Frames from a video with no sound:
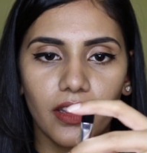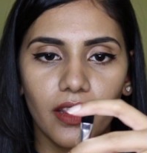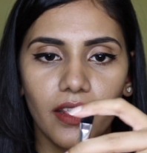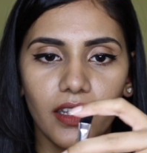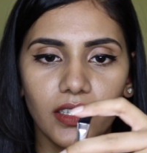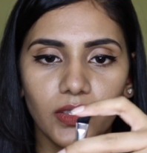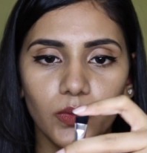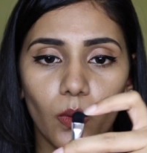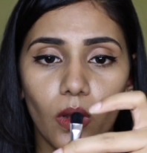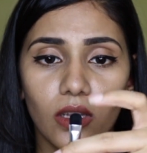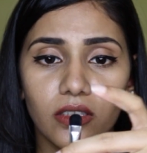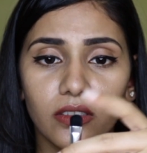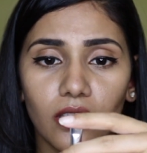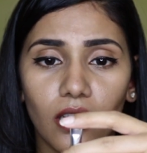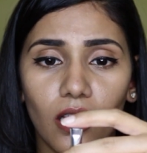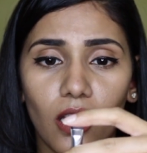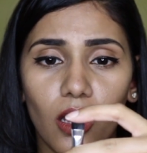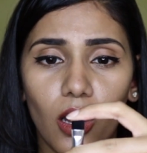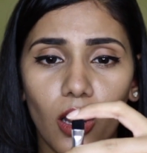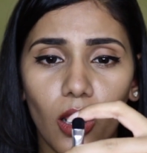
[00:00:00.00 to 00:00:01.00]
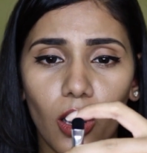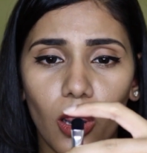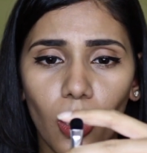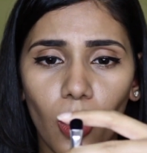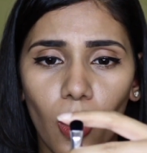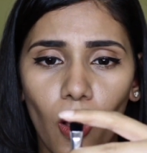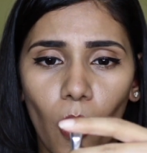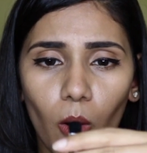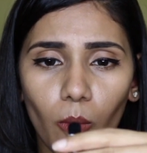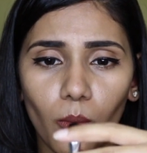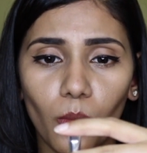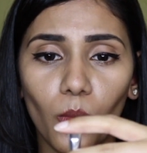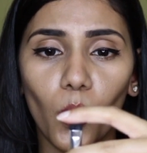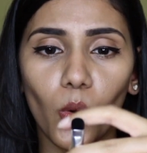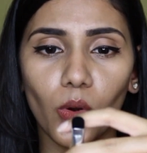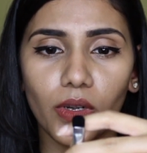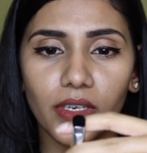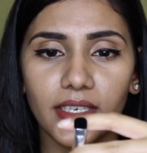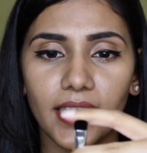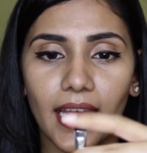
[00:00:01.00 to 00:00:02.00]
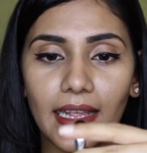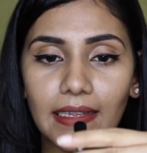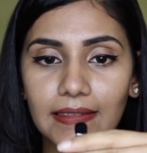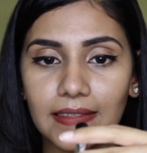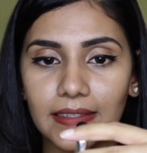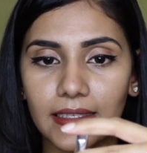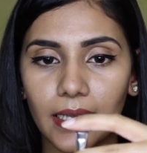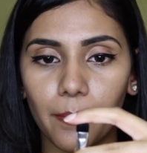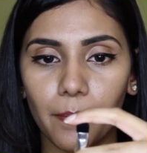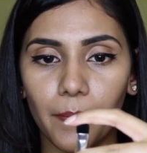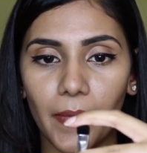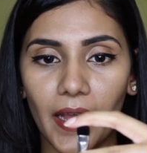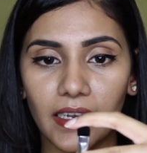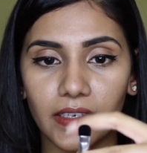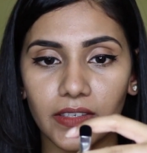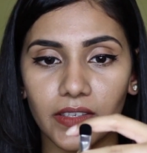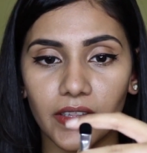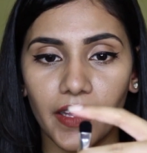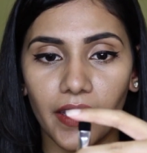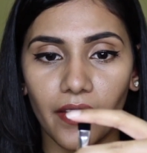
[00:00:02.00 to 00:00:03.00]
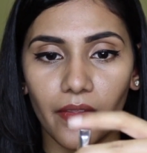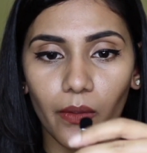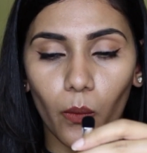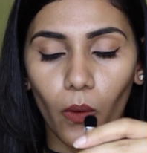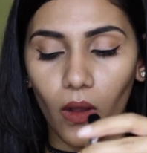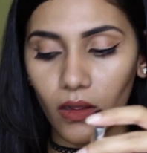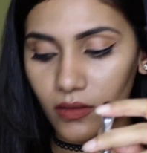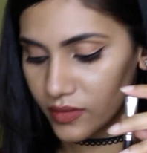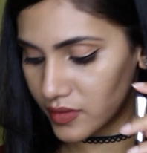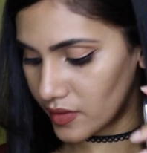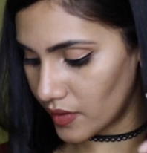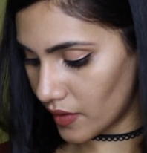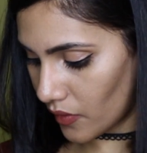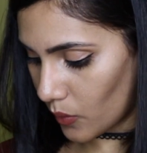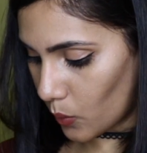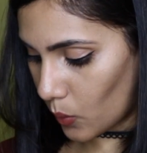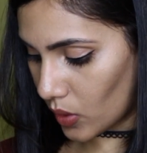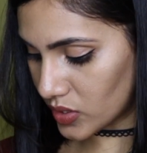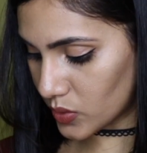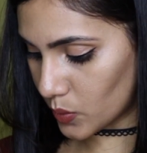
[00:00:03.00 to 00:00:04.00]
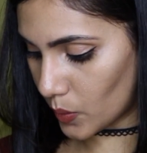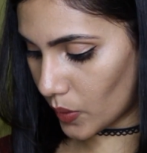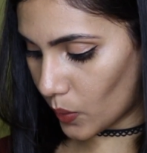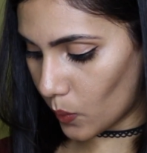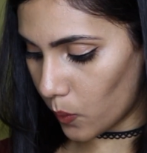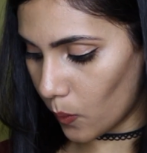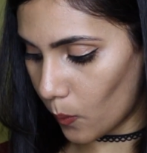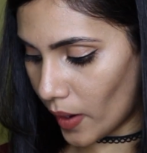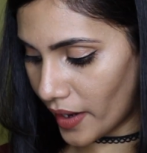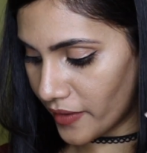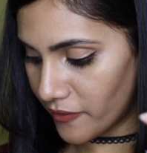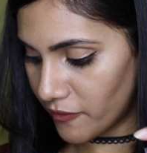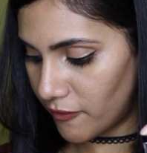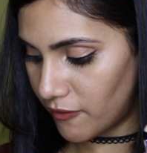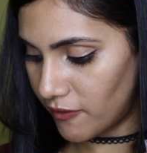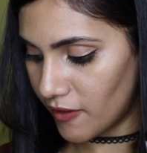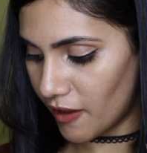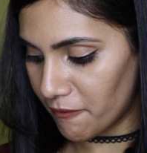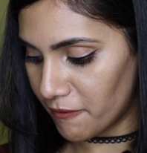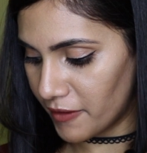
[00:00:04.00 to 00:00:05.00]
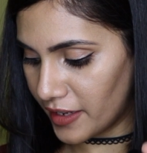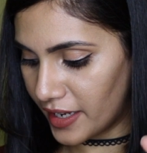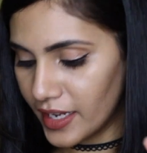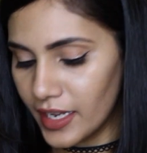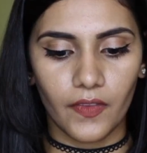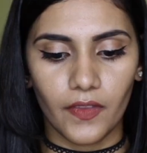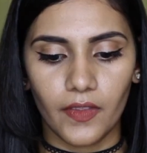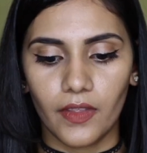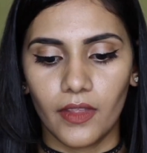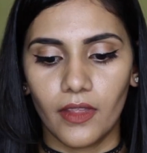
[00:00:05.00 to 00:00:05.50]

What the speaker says: This one's a lot more dense compared to the other ones. The other ones were quite fluffy.